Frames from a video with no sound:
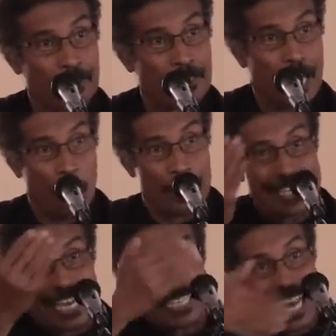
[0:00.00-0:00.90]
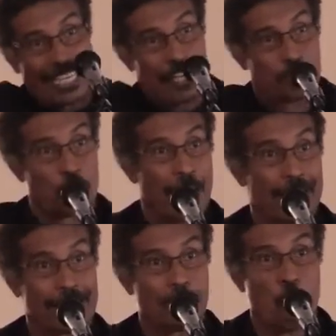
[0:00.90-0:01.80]
like how he sent that light through
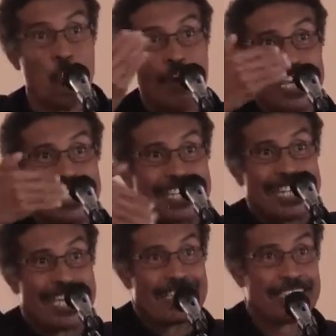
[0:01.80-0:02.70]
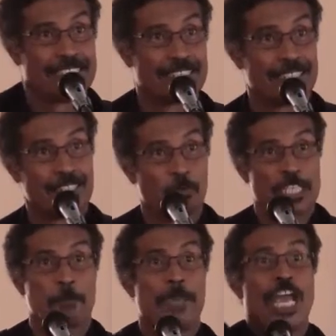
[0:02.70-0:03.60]
Waggoner, the reasoning
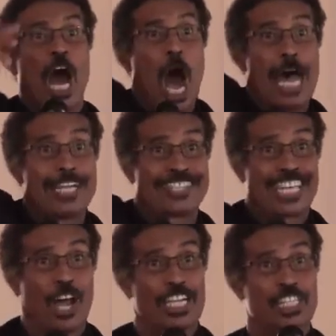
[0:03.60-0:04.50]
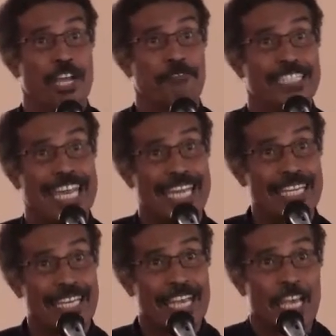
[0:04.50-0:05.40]
was beyond theology of the day.
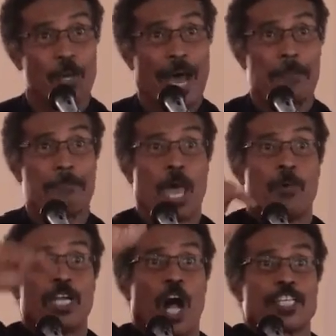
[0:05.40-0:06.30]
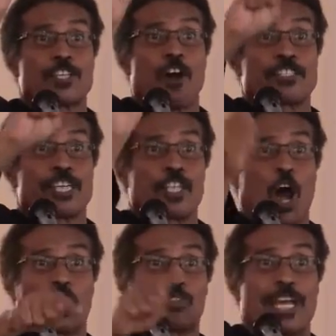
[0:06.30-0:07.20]
You had men with all sorts of
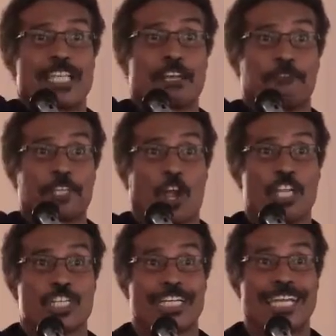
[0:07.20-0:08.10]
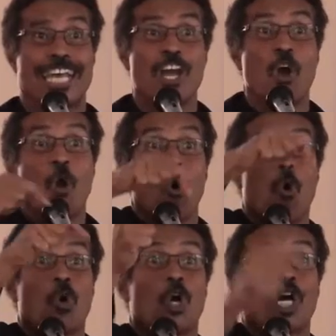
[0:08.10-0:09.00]
doctorates of theology in the day
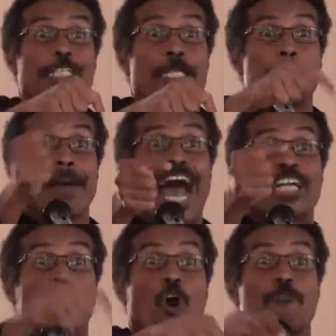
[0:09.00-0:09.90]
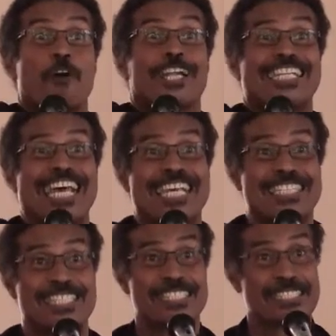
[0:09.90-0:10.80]
who couldn't match off all of this.